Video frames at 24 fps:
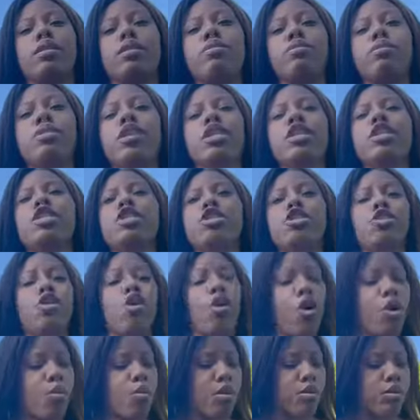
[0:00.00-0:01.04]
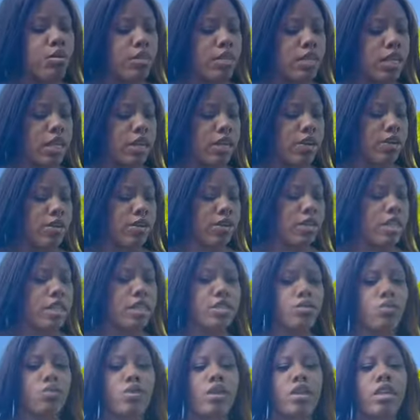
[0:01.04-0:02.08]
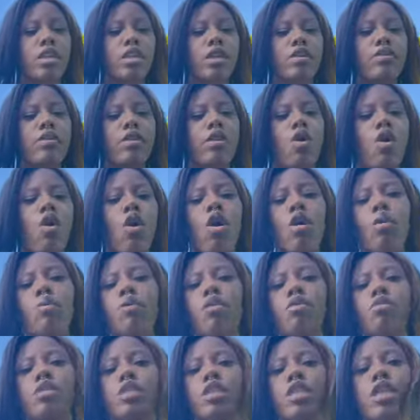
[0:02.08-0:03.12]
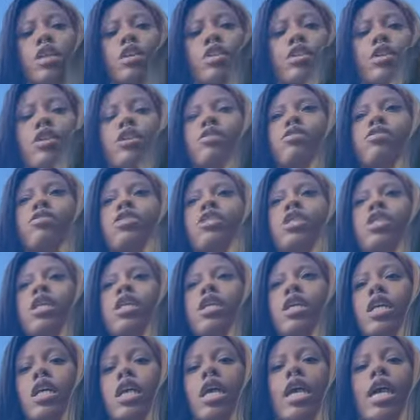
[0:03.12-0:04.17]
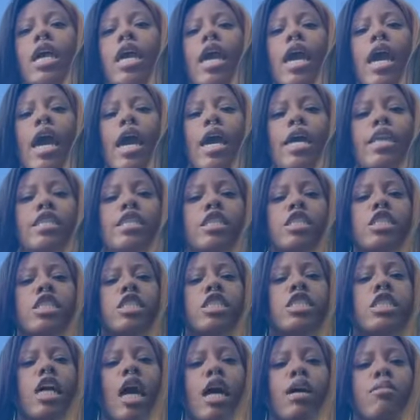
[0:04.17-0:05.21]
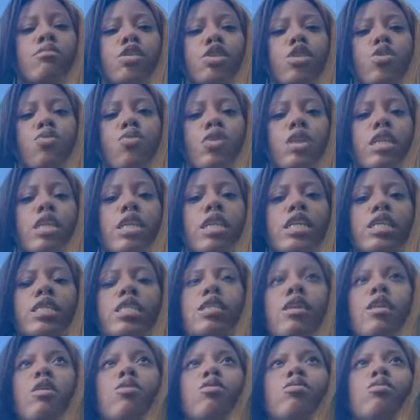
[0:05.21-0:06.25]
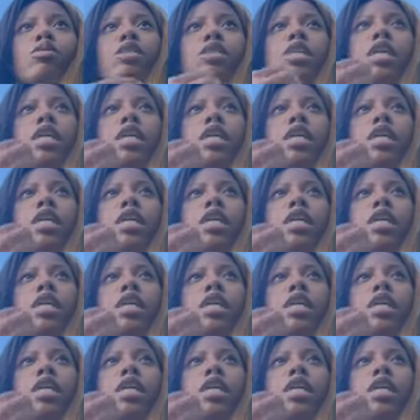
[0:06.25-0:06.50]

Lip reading: because you're almost there. It's really giving almost there energy, and it's just time to release those